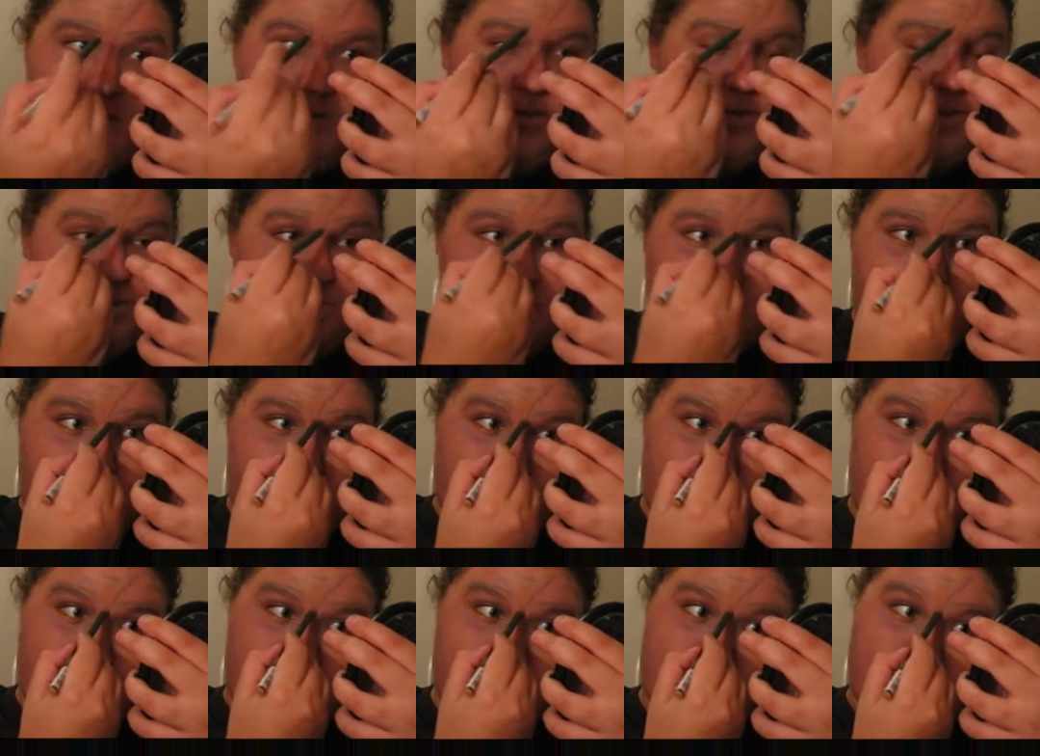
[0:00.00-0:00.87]
This one
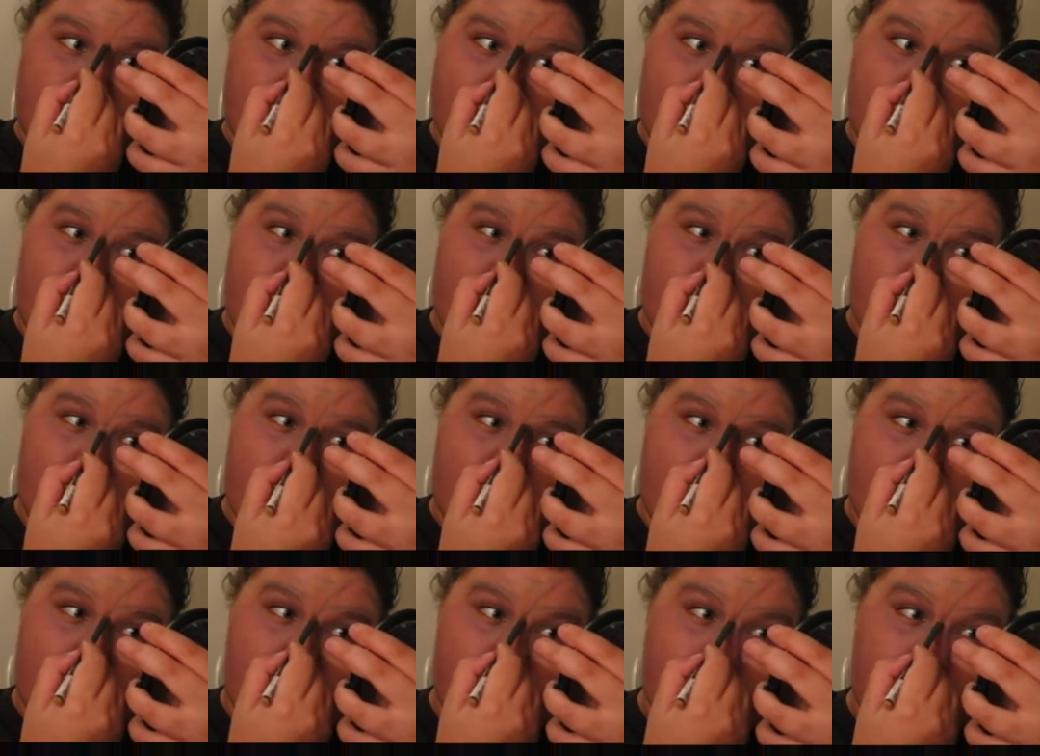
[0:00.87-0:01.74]
really needs to be sharpened
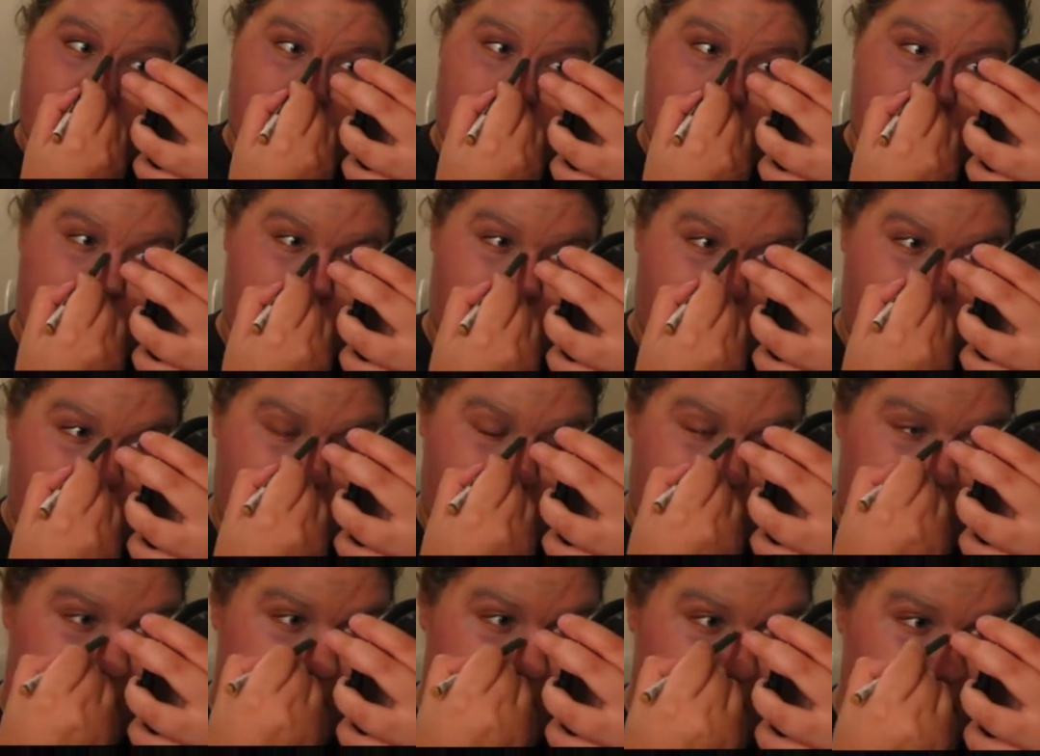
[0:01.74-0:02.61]
too.
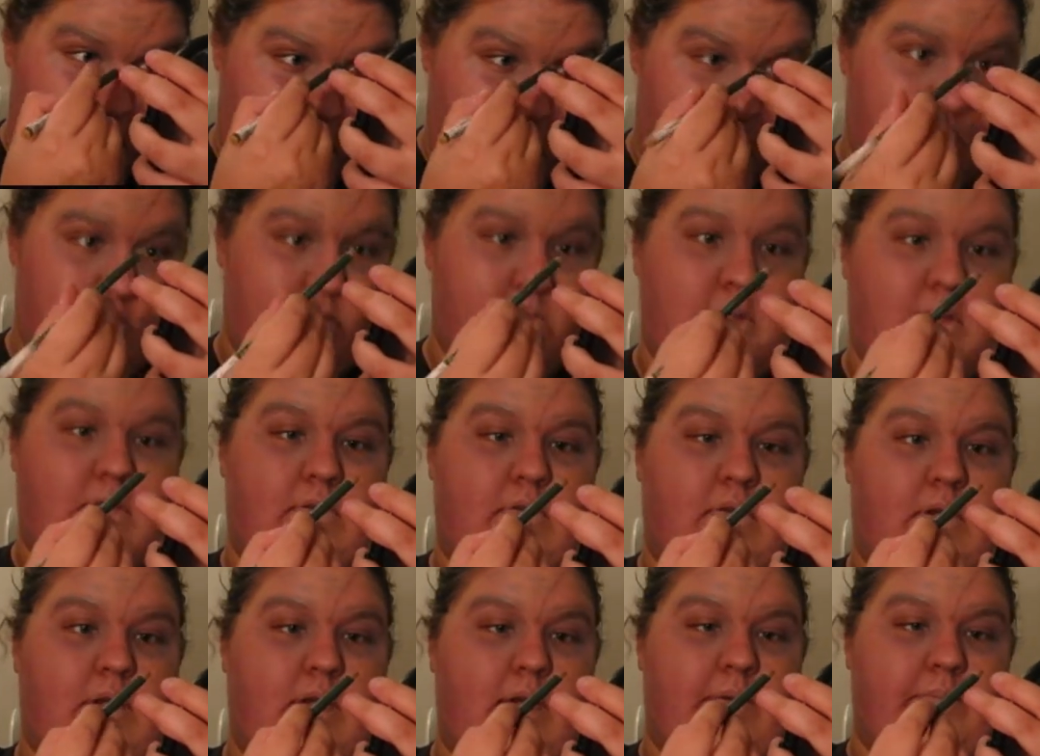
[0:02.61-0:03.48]
That's
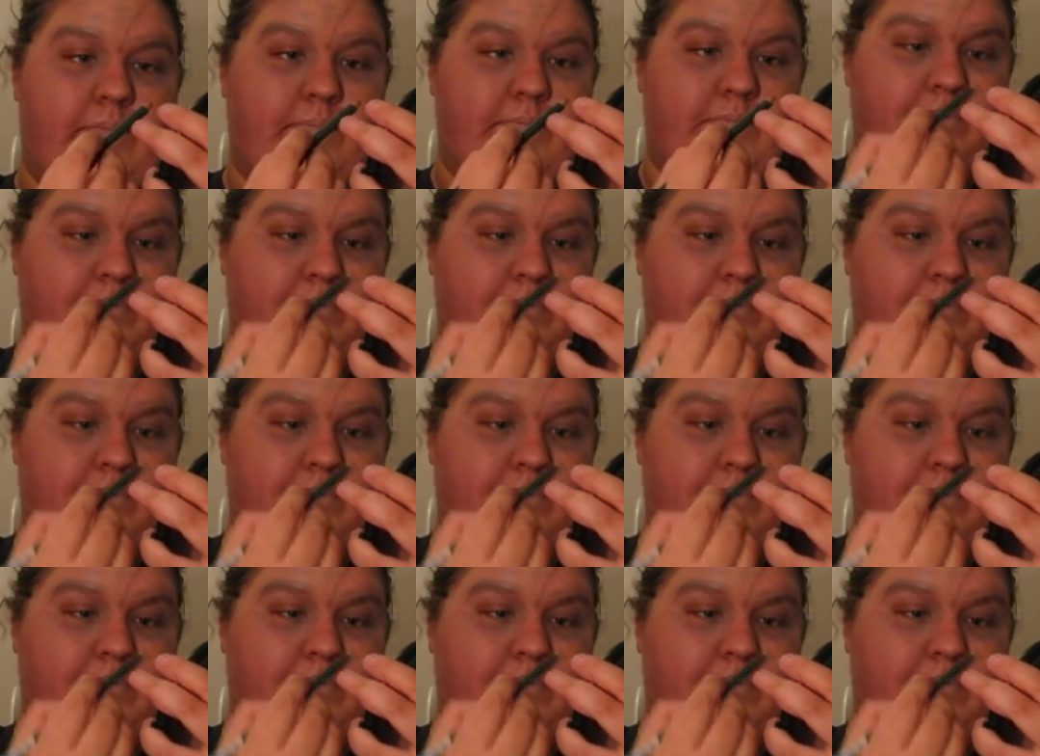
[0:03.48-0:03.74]
okay.